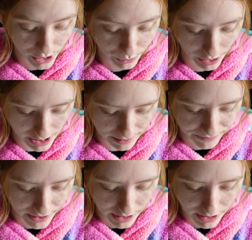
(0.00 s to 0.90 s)
Okay,
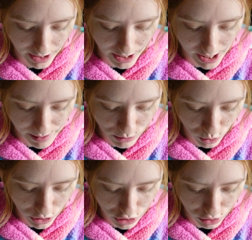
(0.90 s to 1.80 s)
I'm
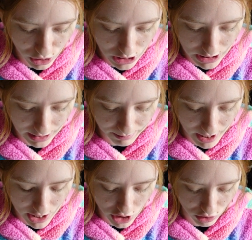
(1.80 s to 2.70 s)
going to need a
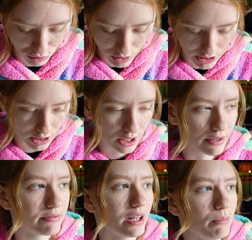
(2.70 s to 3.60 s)
magic ring.
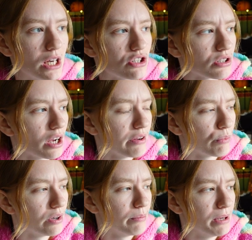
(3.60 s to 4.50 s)
I've done
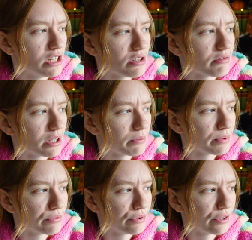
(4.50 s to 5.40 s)
a magic ring
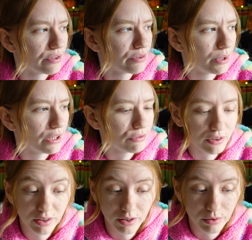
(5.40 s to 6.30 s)
before, but I
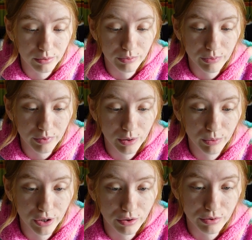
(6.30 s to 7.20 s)
forgot how it
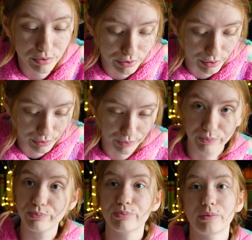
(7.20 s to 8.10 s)
works. So
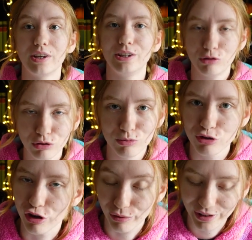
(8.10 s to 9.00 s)
YouTube
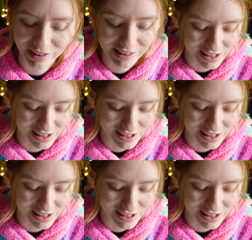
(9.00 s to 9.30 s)
tutorial it